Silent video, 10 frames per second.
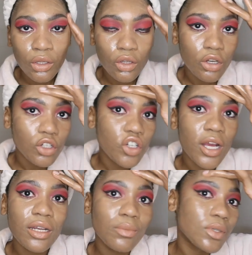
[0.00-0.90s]
you know,
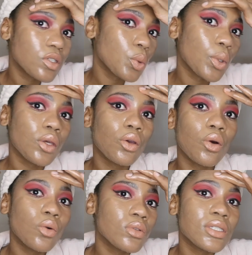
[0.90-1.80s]
trying to be doing
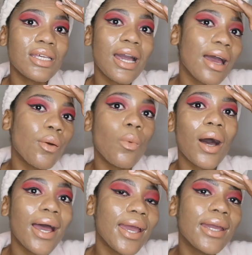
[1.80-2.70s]
your own
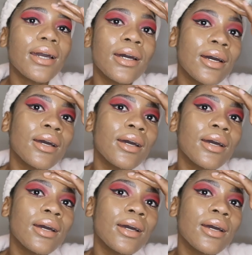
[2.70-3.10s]
DIY